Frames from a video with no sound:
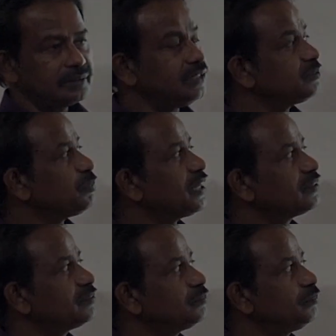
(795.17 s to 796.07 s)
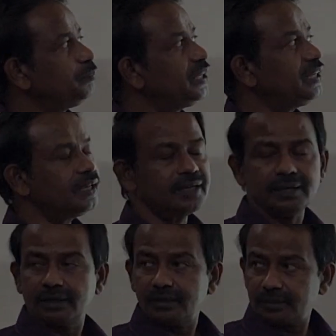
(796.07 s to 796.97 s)
this part,
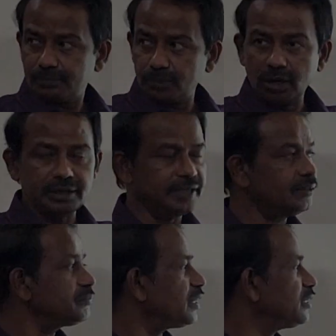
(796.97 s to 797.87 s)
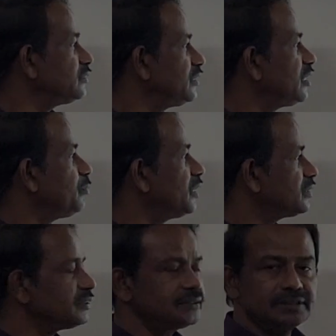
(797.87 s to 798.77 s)
PL mod m cos theta
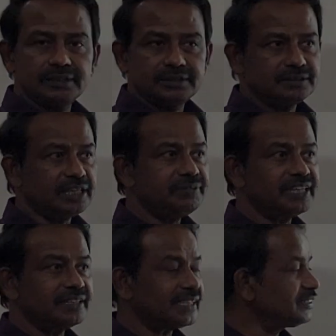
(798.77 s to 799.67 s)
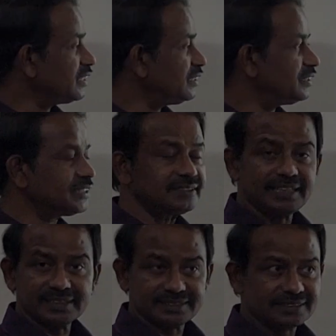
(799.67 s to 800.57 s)
part. That we can consider this
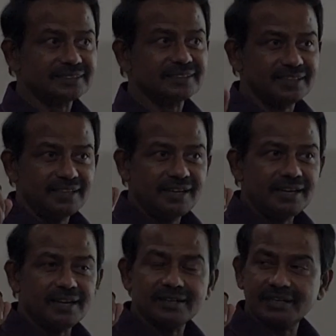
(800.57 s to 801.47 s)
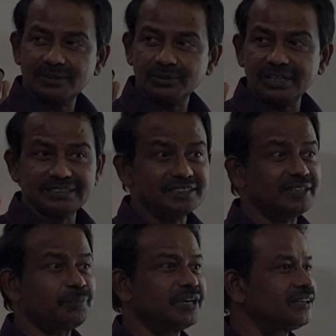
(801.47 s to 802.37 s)
as x according to
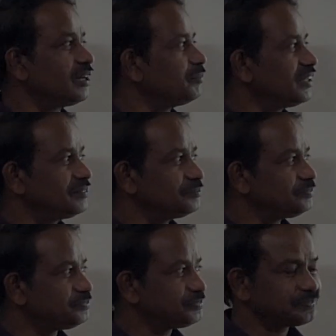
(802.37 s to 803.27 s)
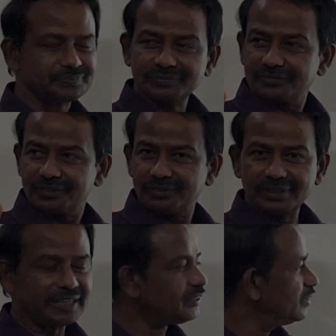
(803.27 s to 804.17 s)
Legendre polynomial.
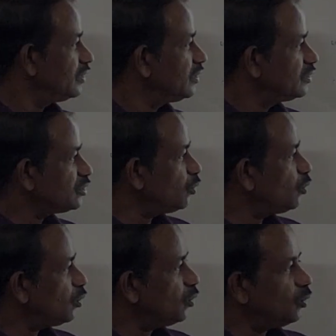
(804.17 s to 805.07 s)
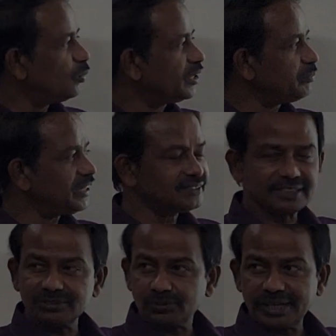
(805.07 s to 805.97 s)
Okay. So 1 minus
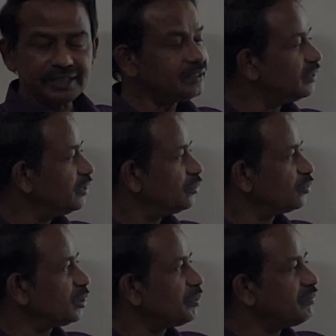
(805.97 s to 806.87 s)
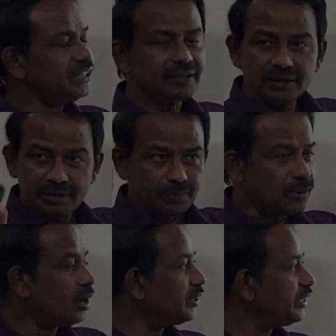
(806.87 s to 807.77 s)
x squared to the power
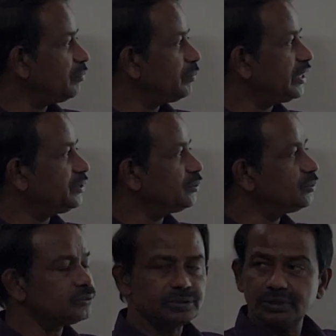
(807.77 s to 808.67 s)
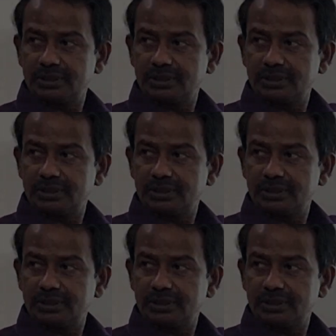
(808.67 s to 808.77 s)
mod m by 2